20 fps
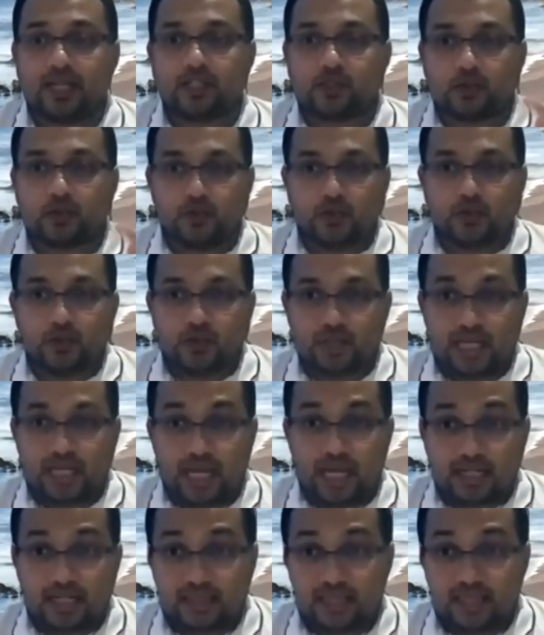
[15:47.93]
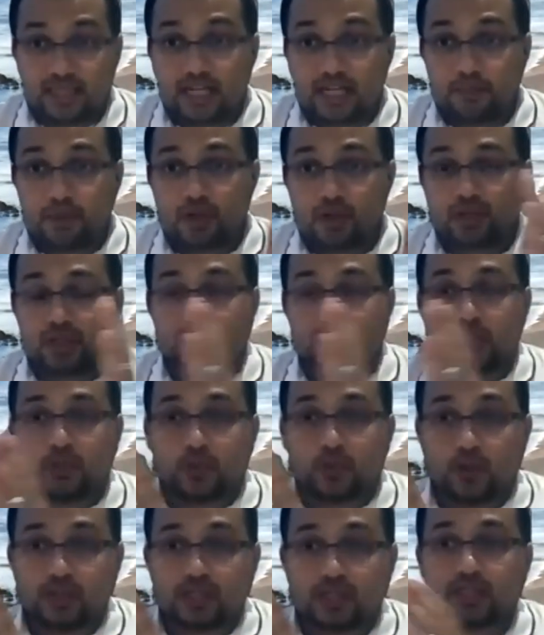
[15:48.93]
So you can think about
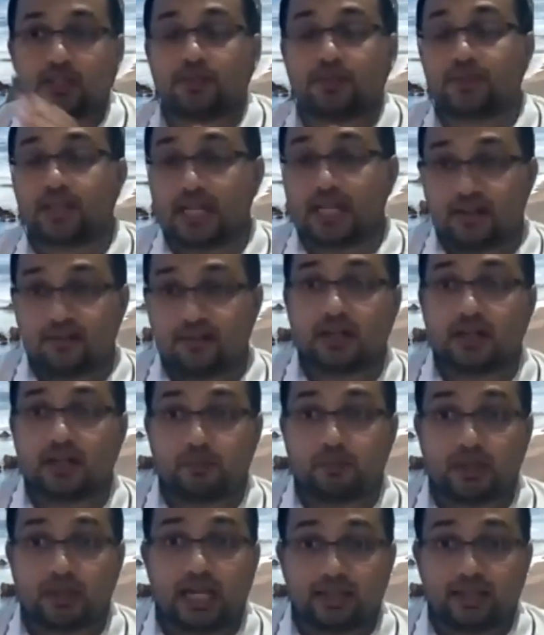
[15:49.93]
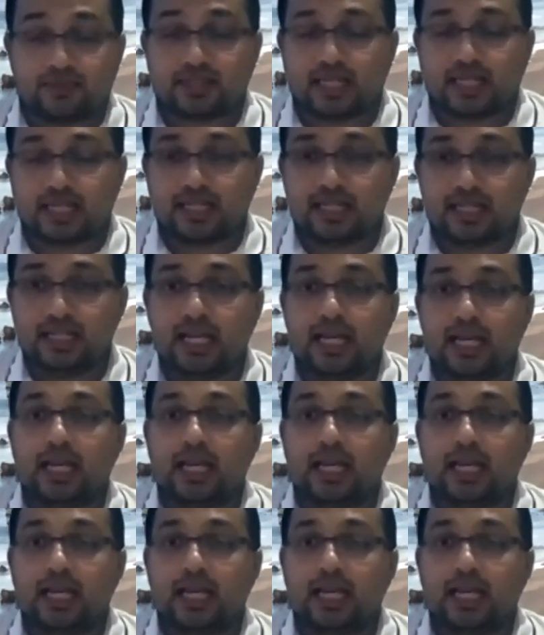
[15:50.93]
across software development life cycle,